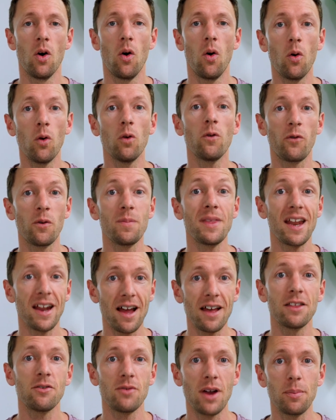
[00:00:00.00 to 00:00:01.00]
all from that
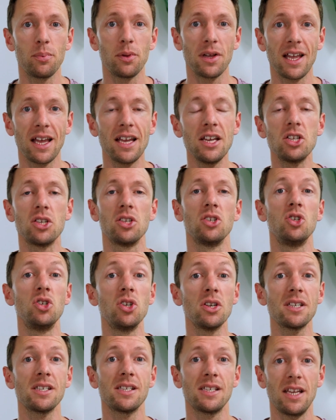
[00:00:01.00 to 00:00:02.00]
other application,
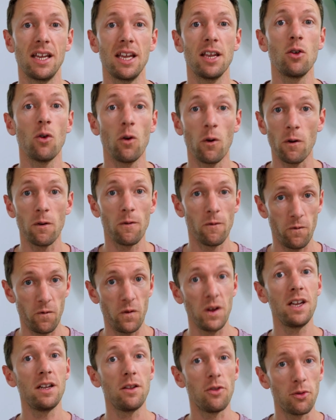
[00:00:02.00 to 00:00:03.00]
just seeing your
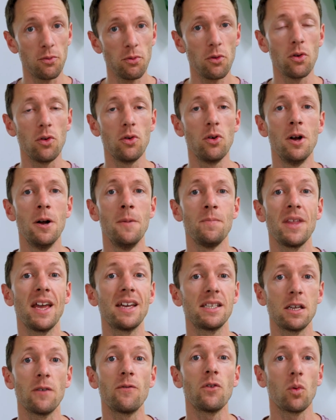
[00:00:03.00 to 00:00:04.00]
feed through
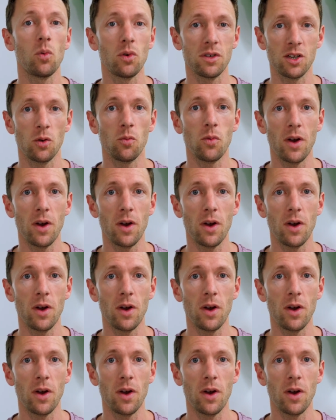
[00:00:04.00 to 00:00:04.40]
as if it was a